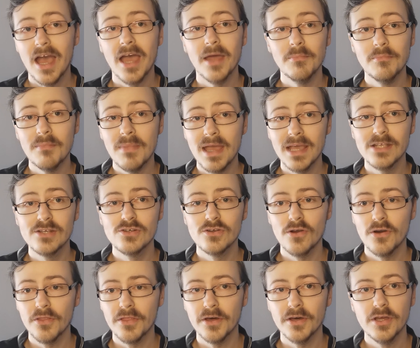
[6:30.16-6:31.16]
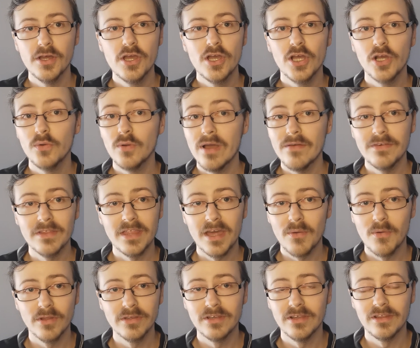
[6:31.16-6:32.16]
and make sure that whoever they
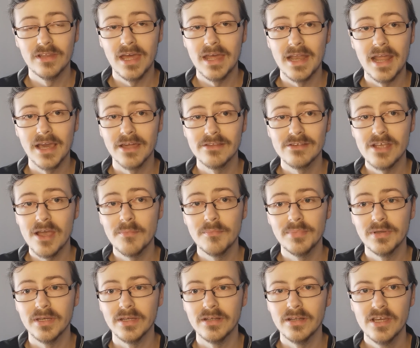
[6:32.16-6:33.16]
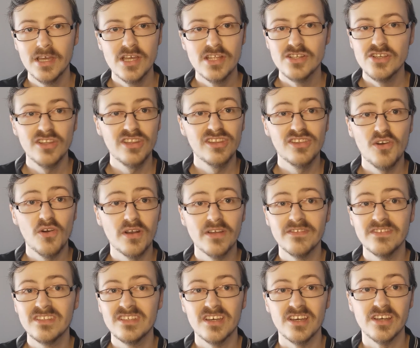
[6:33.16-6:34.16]
want as their next champion just sort
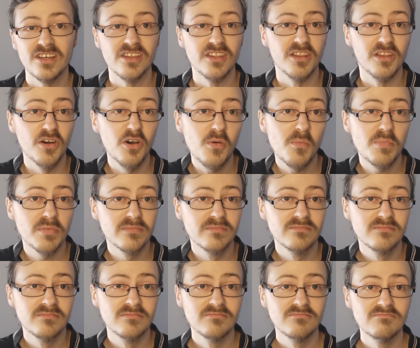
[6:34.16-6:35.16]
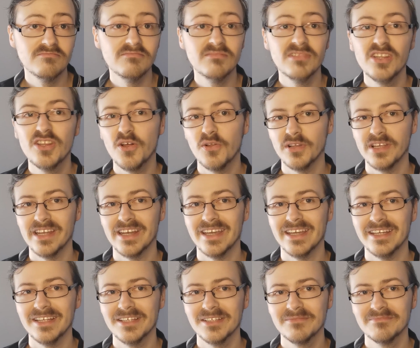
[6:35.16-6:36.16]
of turns up. That's all you
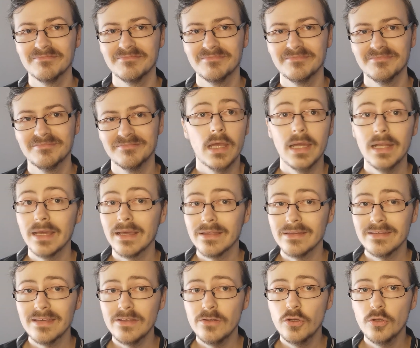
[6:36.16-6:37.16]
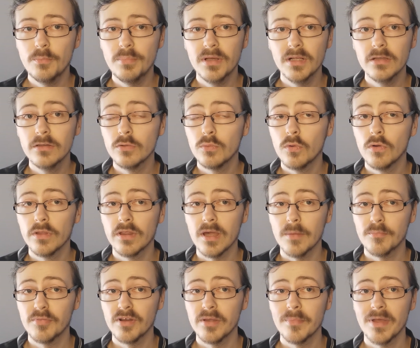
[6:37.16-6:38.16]
need. In a continued build towards
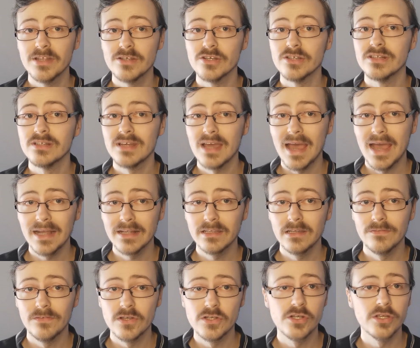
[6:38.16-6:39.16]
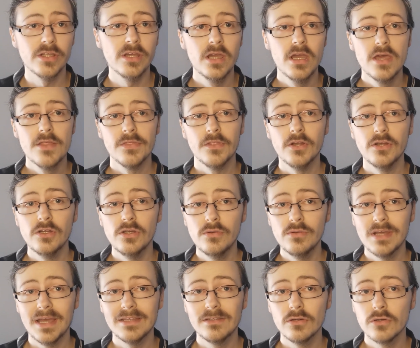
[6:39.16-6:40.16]
that pre-mentioned tag division, the New
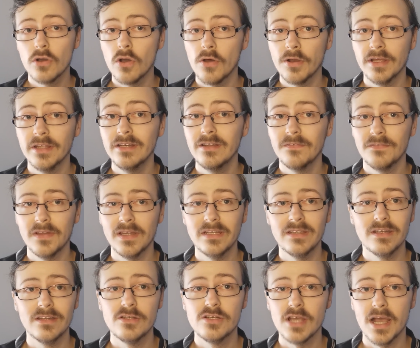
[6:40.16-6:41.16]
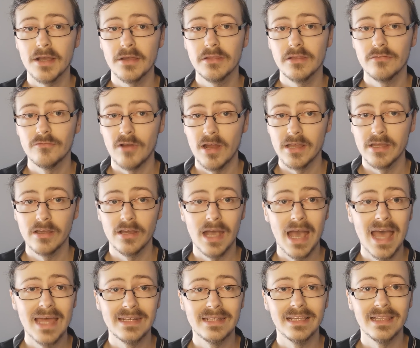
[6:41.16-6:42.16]
Day took on and defeated Jackson Ryker
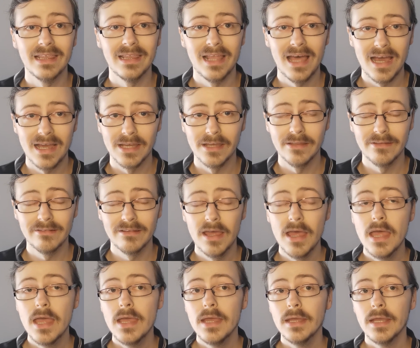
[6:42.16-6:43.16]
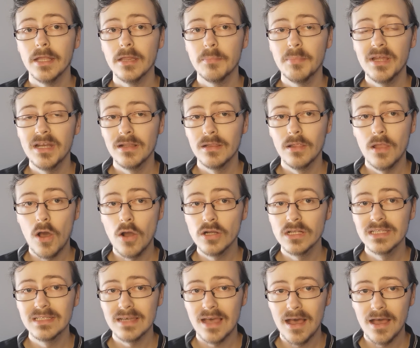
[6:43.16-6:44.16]
and Elias. It's been a
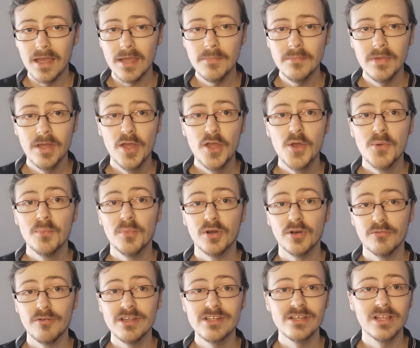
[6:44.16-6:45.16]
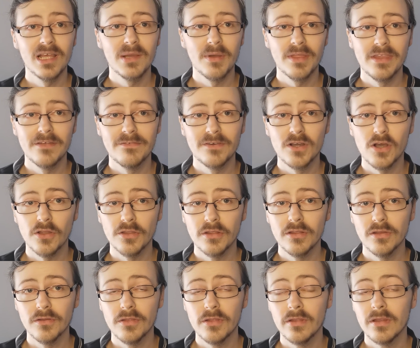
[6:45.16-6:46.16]
long time, but originally when the Forgotten
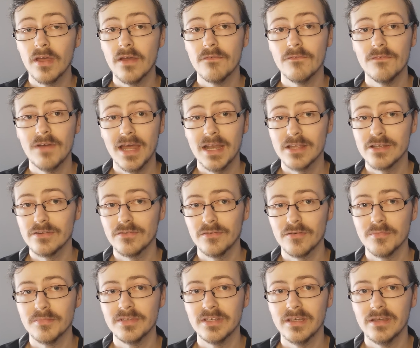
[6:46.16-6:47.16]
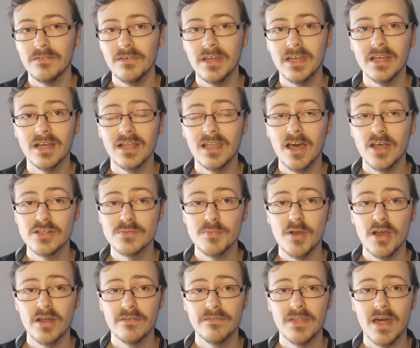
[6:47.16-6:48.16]
Sons vanished from TV, a large
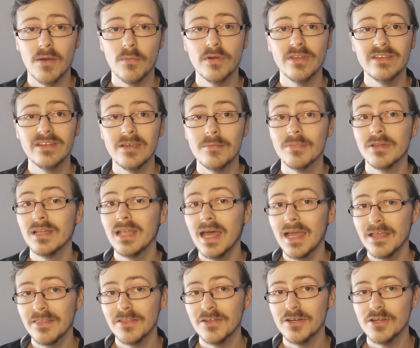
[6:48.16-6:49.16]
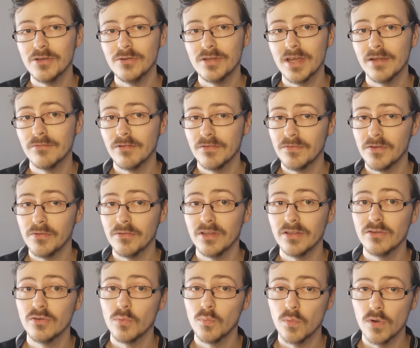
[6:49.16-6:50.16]
part of that was teams like the New Day
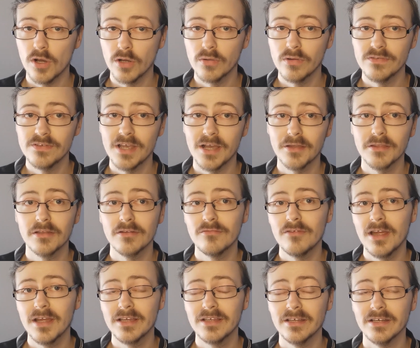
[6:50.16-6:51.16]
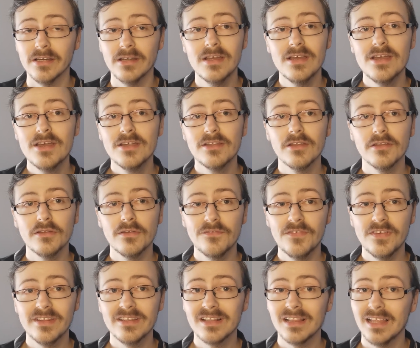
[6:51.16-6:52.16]
refusing to work with Jackson Ryker, so
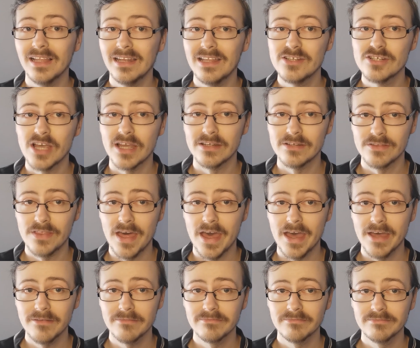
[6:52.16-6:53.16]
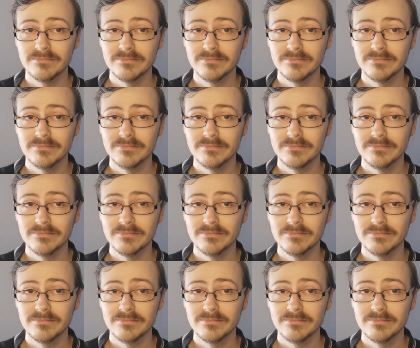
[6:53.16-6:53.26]
something's clearly changed there.